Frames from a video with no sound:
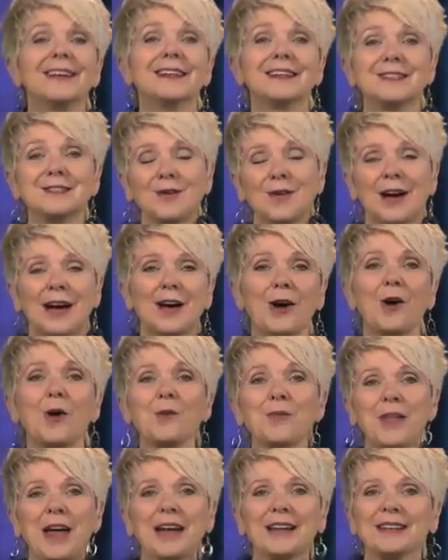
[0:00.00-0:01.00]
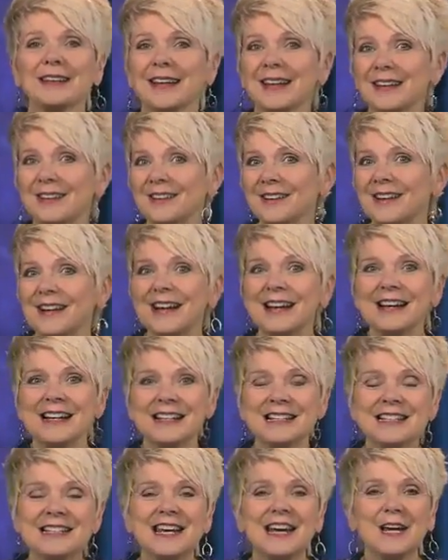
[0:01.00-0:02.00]
So I hope that little
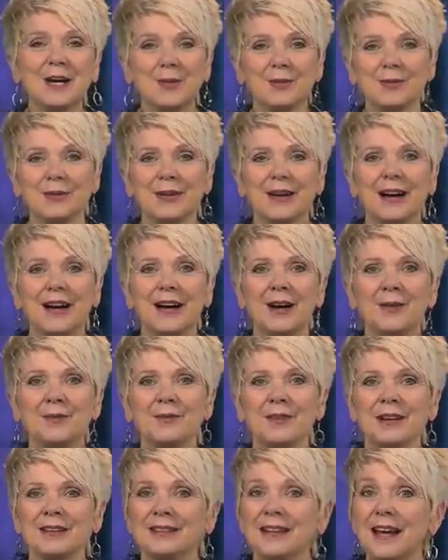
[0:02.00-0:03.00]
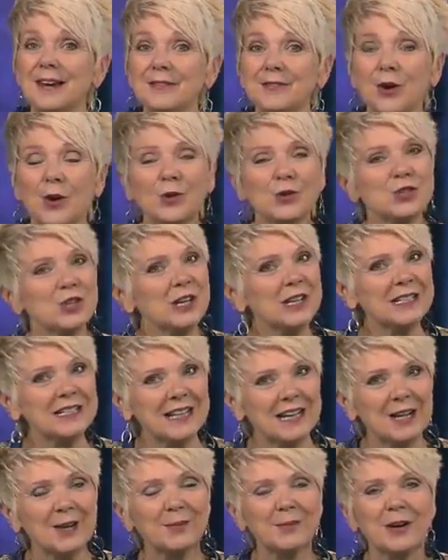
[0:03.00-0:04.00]
tip, um, a life coaching
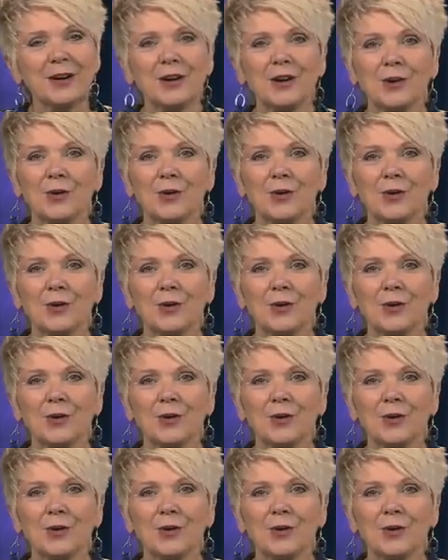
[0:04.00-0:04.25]
tip,